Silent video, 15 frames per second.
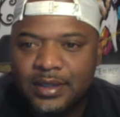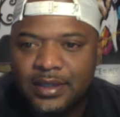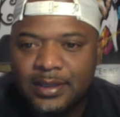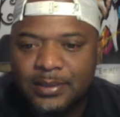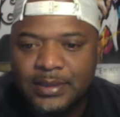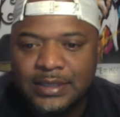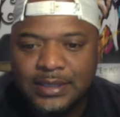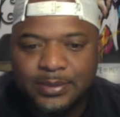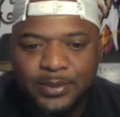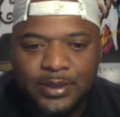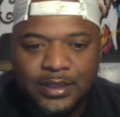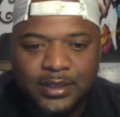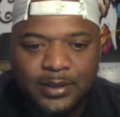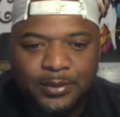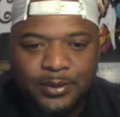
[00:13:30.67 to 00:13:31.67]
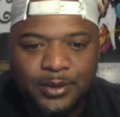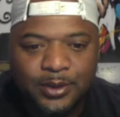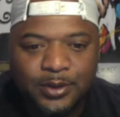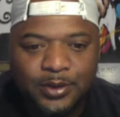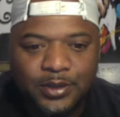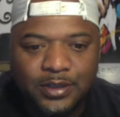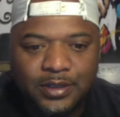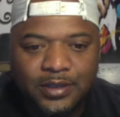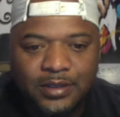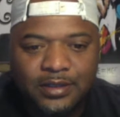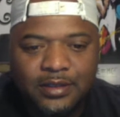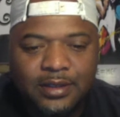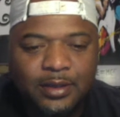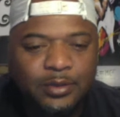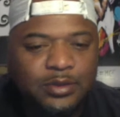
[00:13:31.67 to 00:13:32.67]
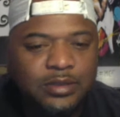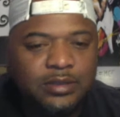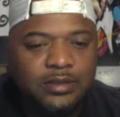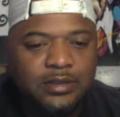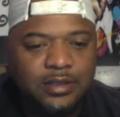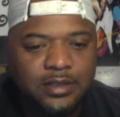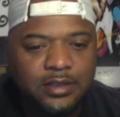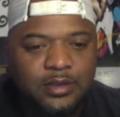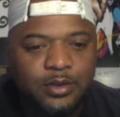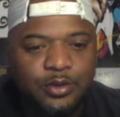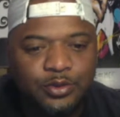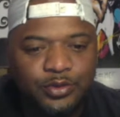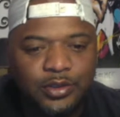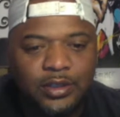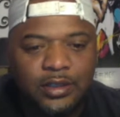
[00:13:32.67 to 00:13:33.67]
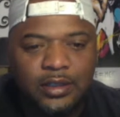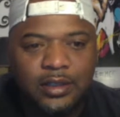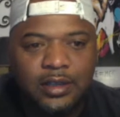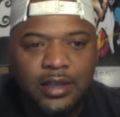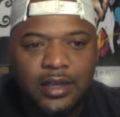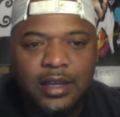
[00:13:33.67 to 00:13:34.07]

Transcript: Let me just put it up real quick. It was just too funny.